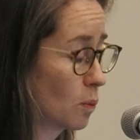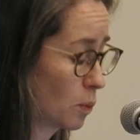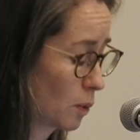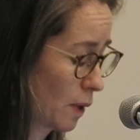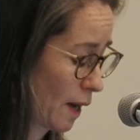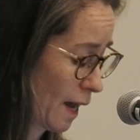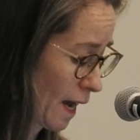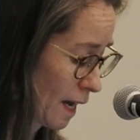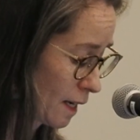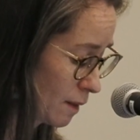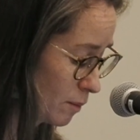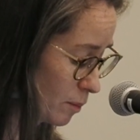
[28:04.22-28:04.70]

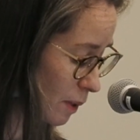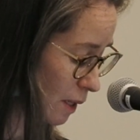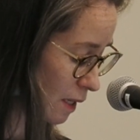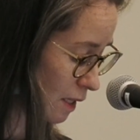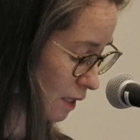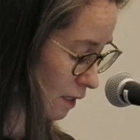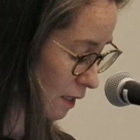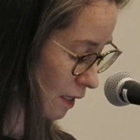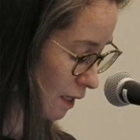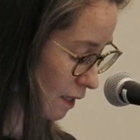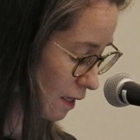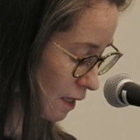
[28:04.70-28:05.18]
had
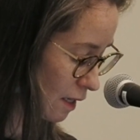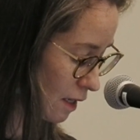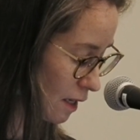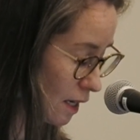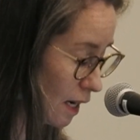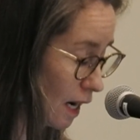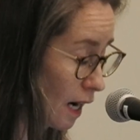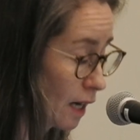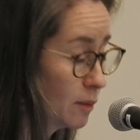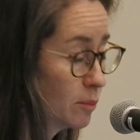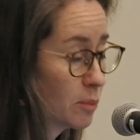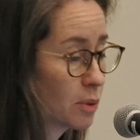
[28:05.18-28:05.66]
been
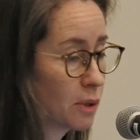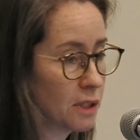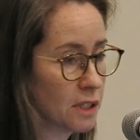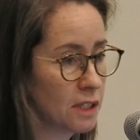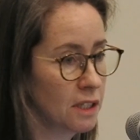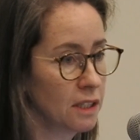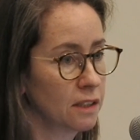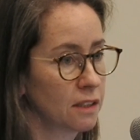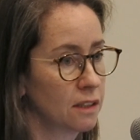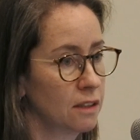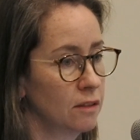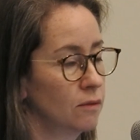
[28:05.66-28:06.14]

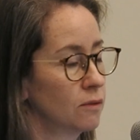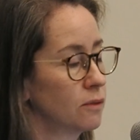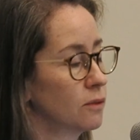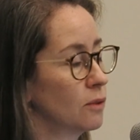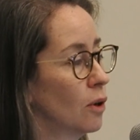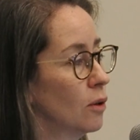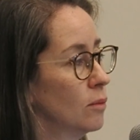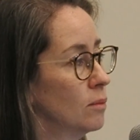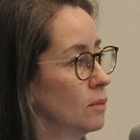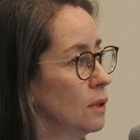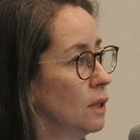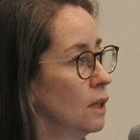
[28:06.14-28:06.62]
unpredicted
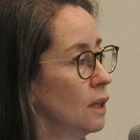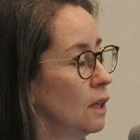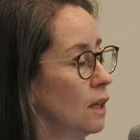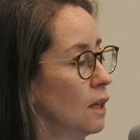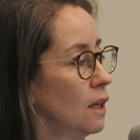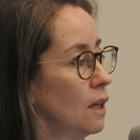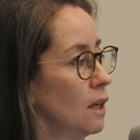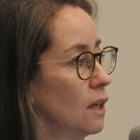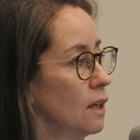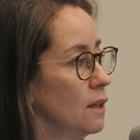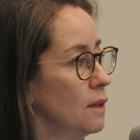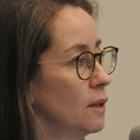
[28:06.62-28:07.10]
from
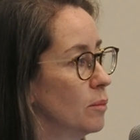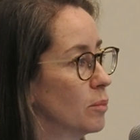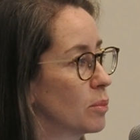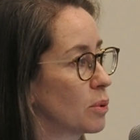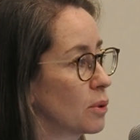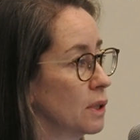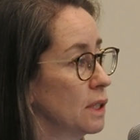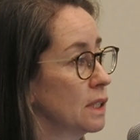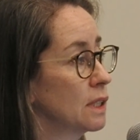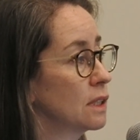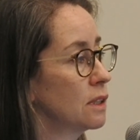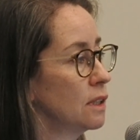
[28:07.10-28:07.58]
the
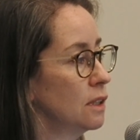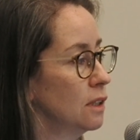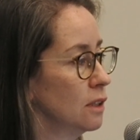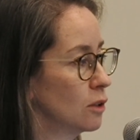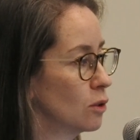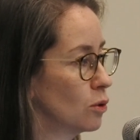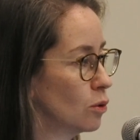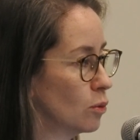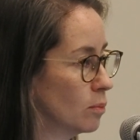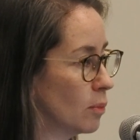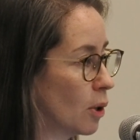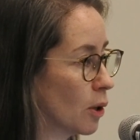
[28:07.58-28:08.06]

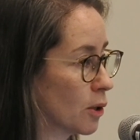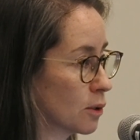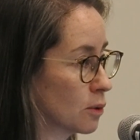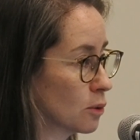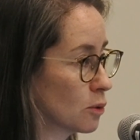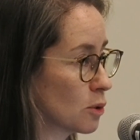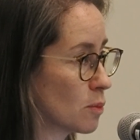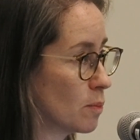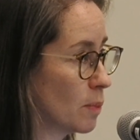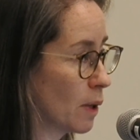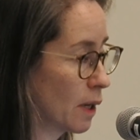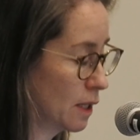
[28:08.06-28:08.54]
preclinical
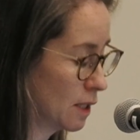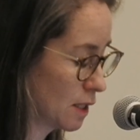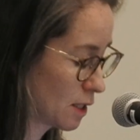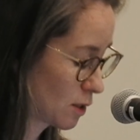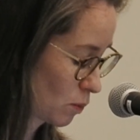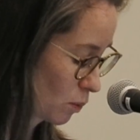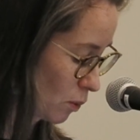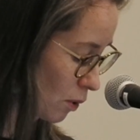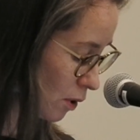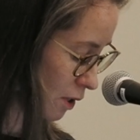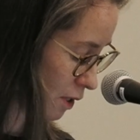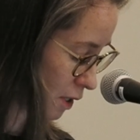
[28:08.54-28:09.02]
models, but it's
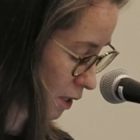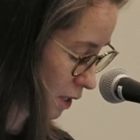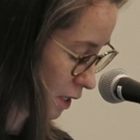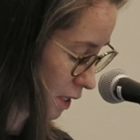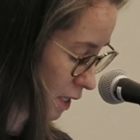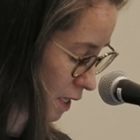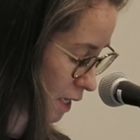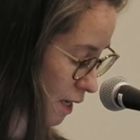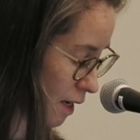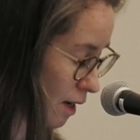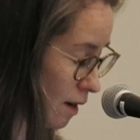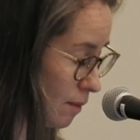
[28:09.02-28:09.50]
what
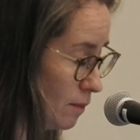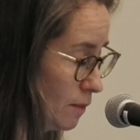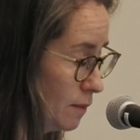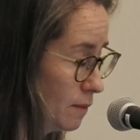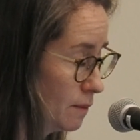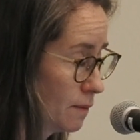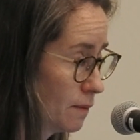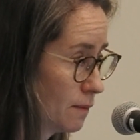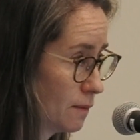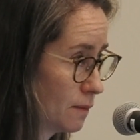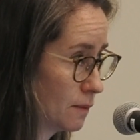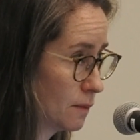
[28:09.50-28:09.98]

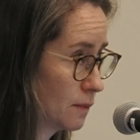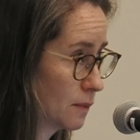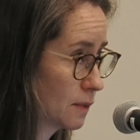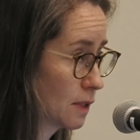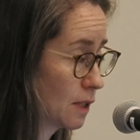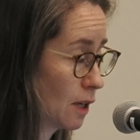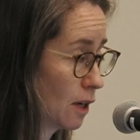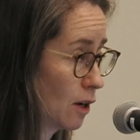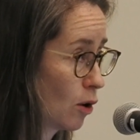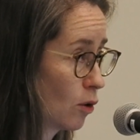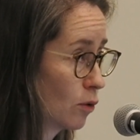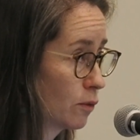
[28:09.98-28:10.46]

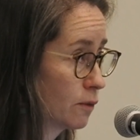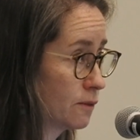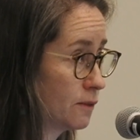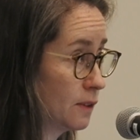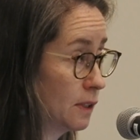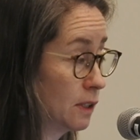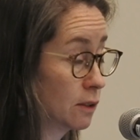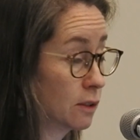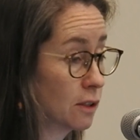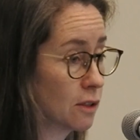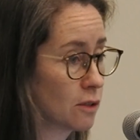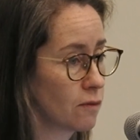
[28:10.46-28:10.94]
the whole
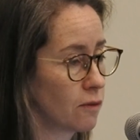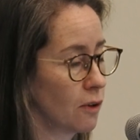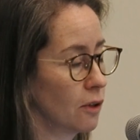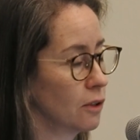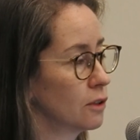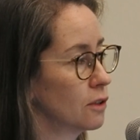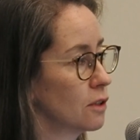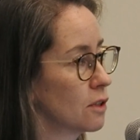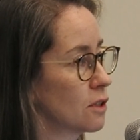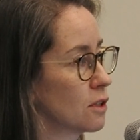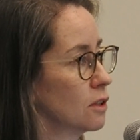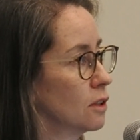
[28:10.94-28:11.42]
field is
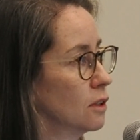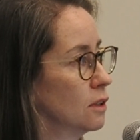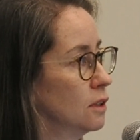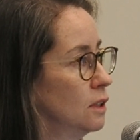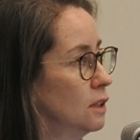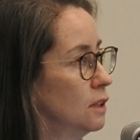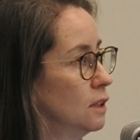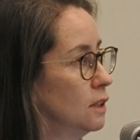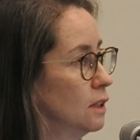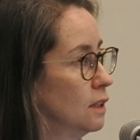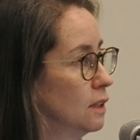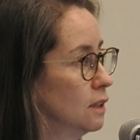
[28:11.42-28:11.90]
focused on
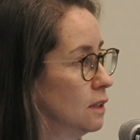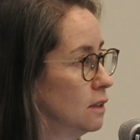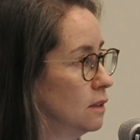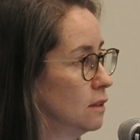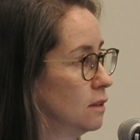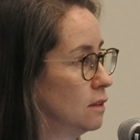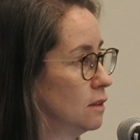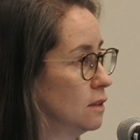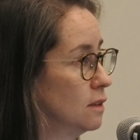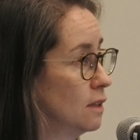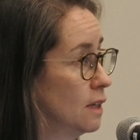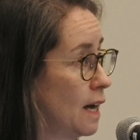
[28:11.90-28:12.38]

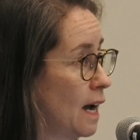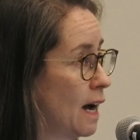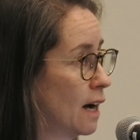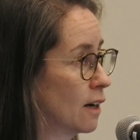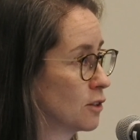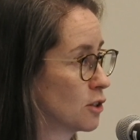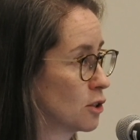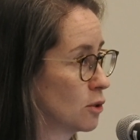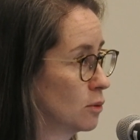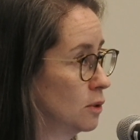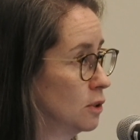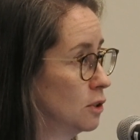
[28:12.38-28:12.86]
now
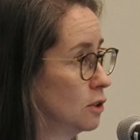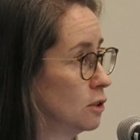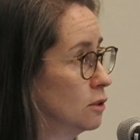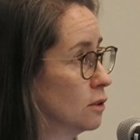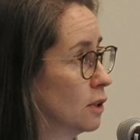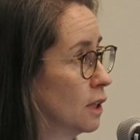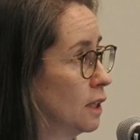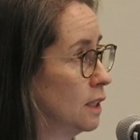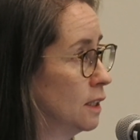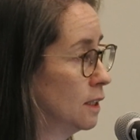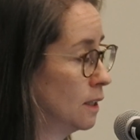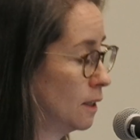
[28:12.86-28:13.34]
to a
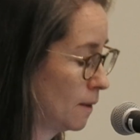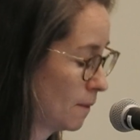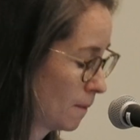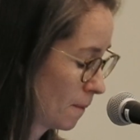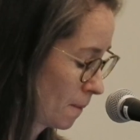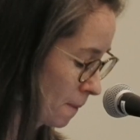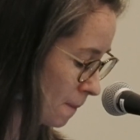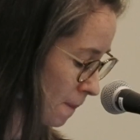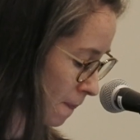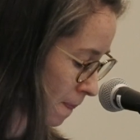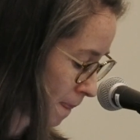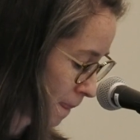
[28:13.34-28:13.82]
degree.
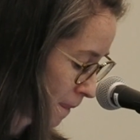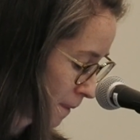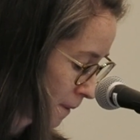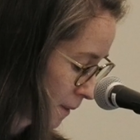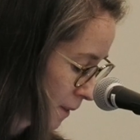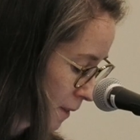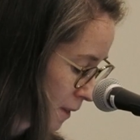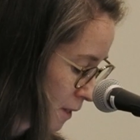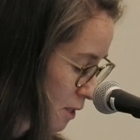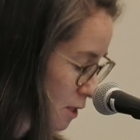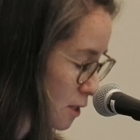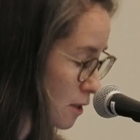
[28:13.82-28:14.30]

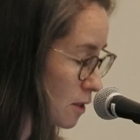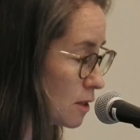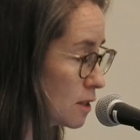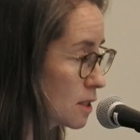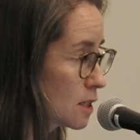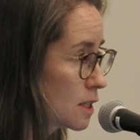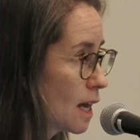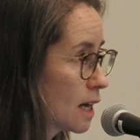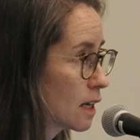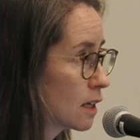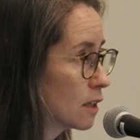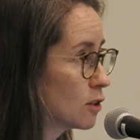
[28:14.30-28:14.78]
So the
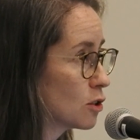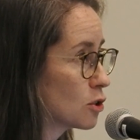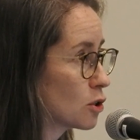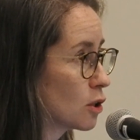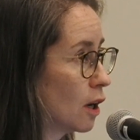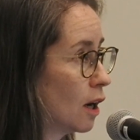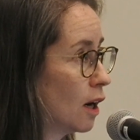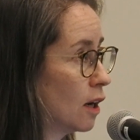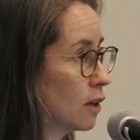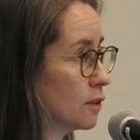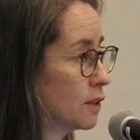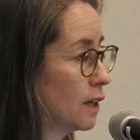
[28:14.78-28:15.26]
second
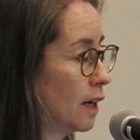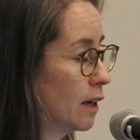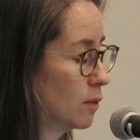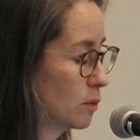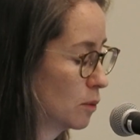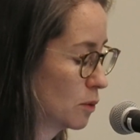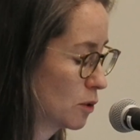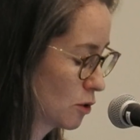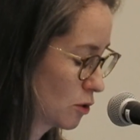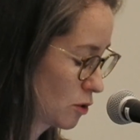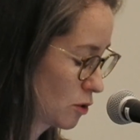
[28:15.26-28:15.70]
trial that